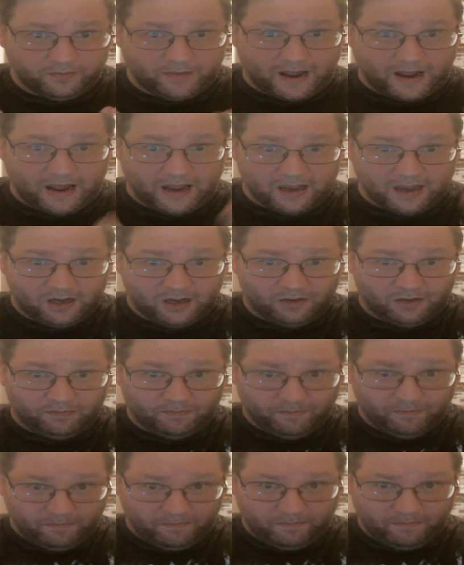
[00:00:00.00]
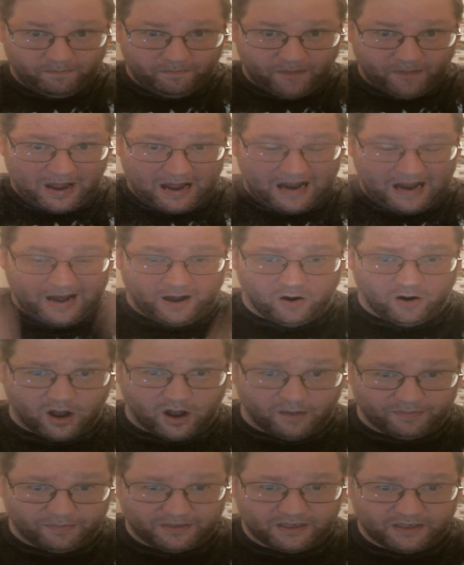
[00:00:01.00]
by higher
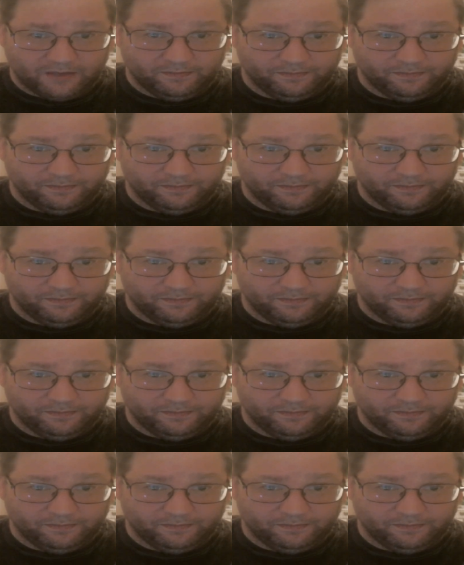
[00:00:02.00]
ups.